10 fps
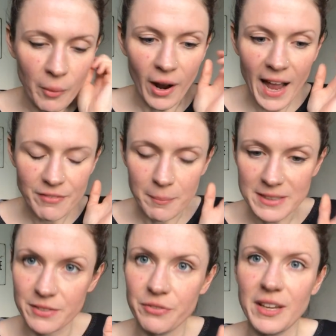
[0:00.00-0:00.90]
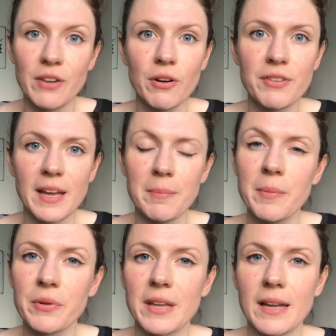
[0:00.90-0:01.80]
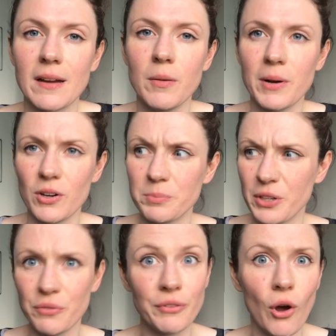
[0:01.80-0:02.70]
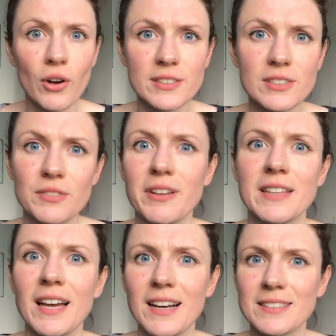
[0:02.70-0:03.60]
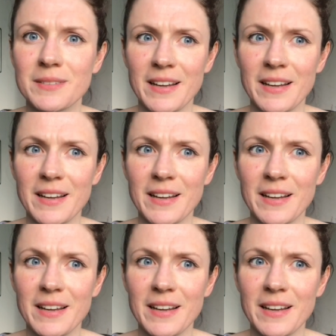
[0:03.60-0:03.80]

I have a massive fear of it, and people think, oh my God, but you vlog and stuff like that,